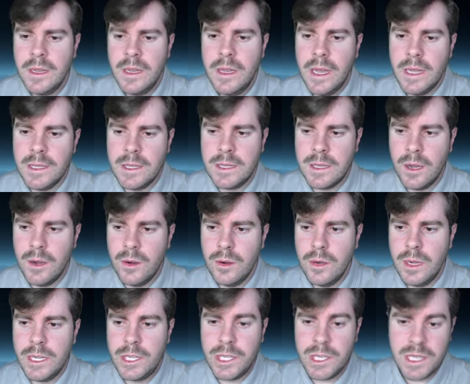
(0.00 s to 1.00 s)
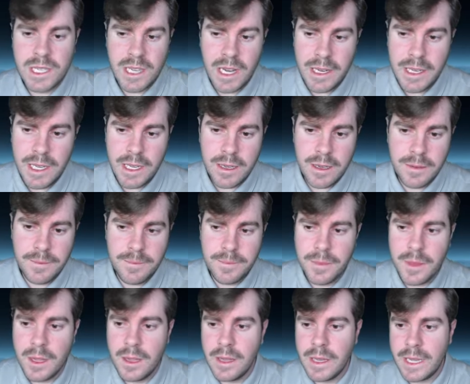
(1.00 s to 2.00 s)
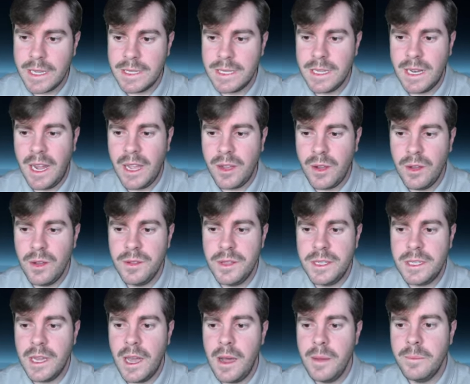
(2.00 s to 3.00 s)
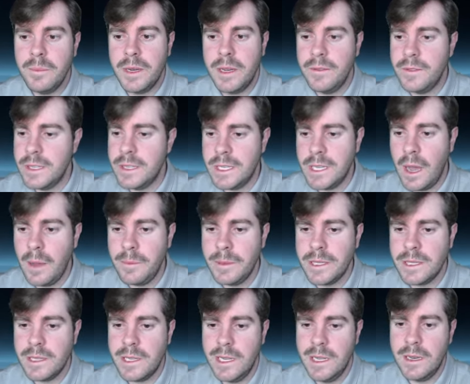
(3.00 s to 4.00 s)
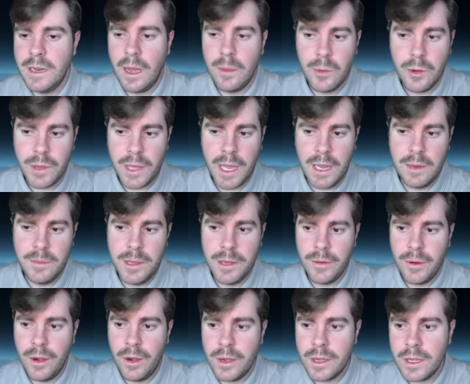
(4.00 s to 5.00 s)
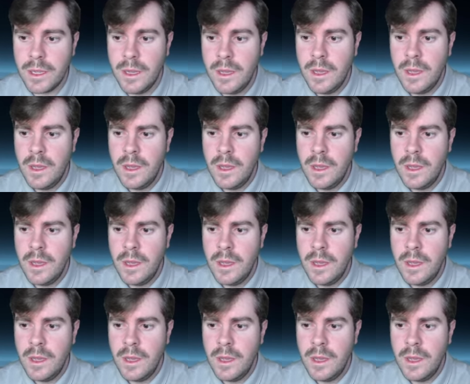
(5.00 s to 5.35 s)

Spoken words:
And so it's just an idea. Like I said, I called the top, but if the top isn't in, I'm okay to be wrong.